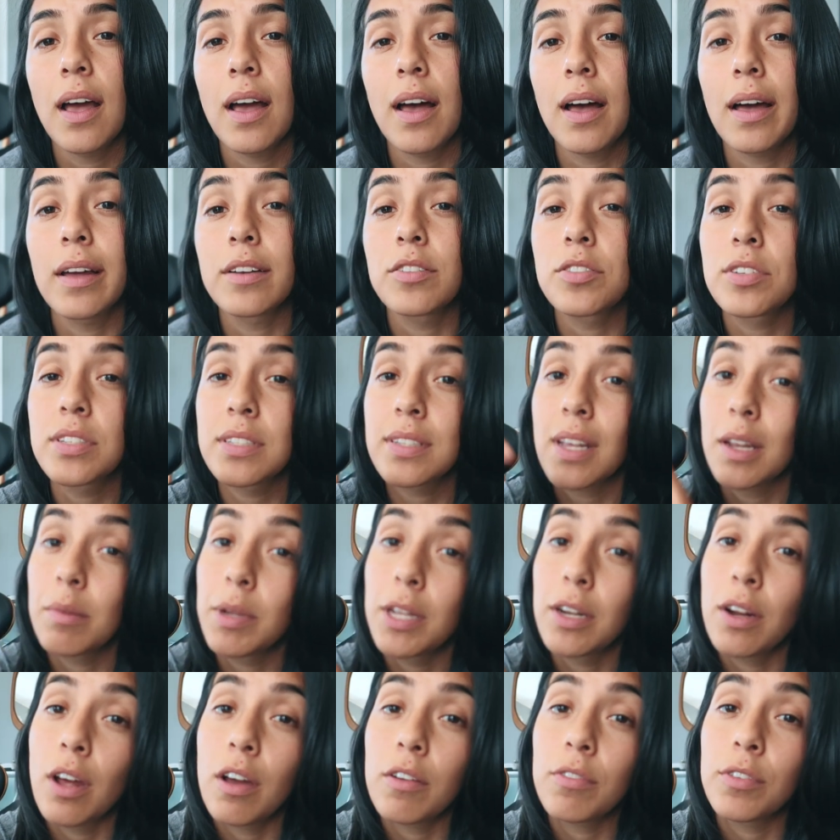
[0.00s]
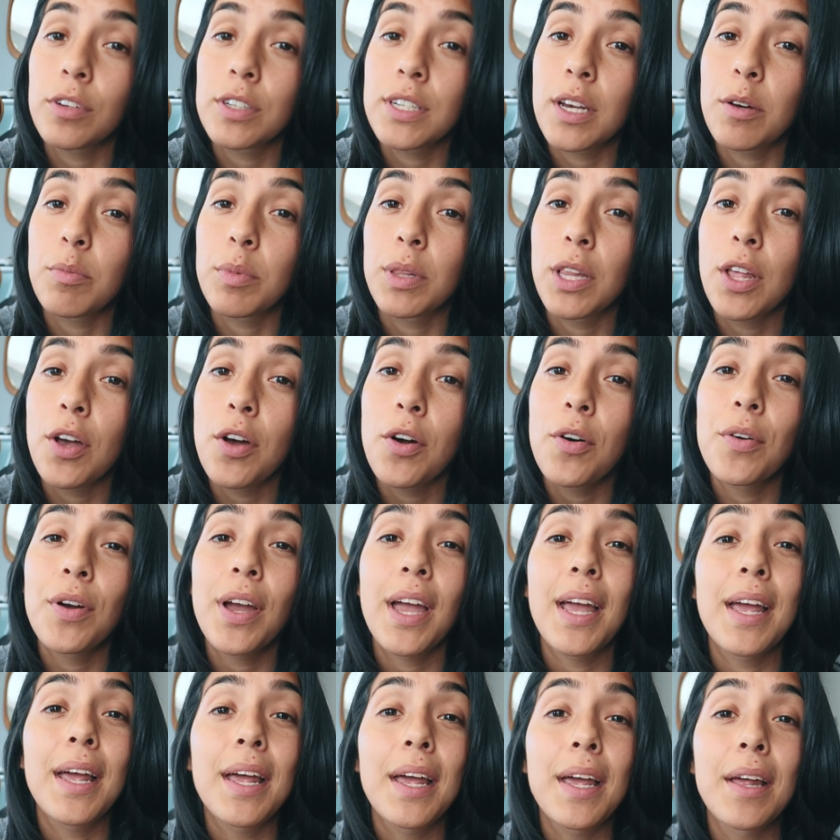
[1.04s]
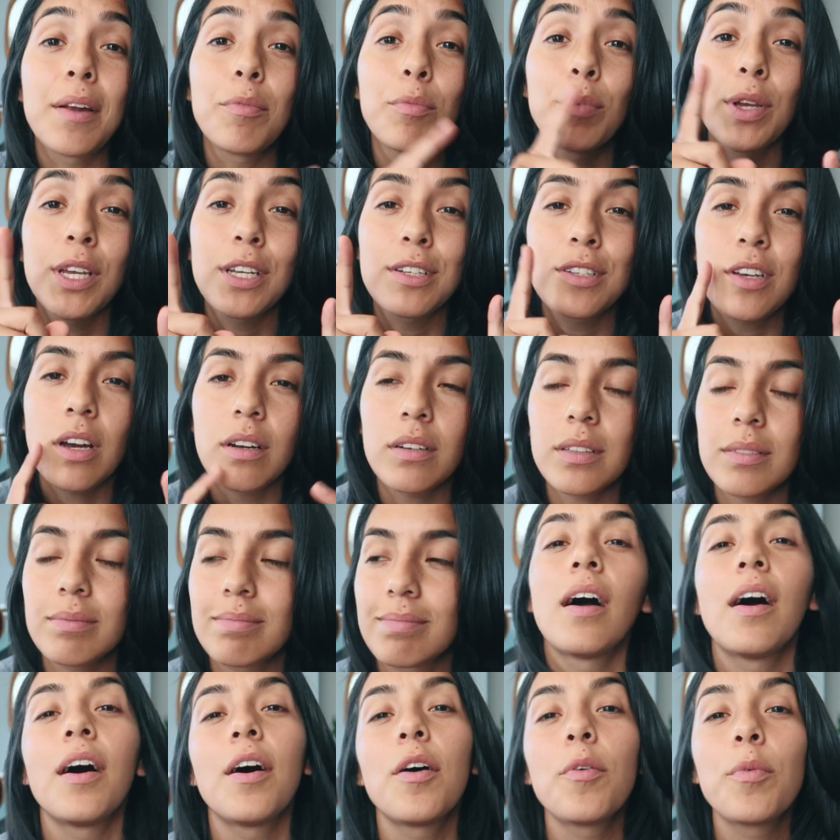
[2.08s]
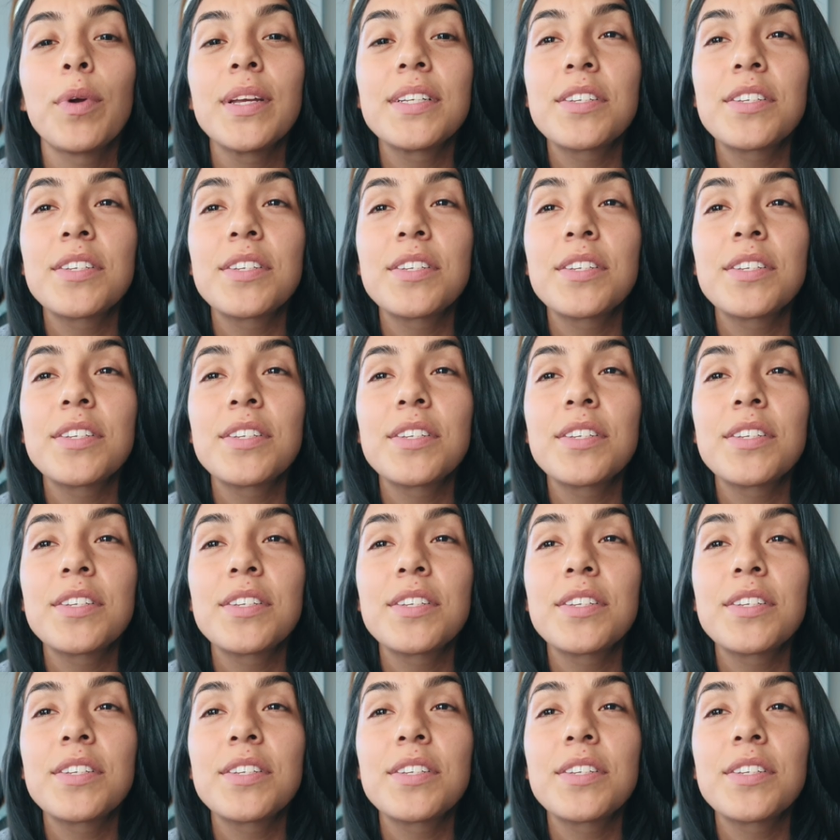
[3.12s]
just send me an offer down below and we can talk.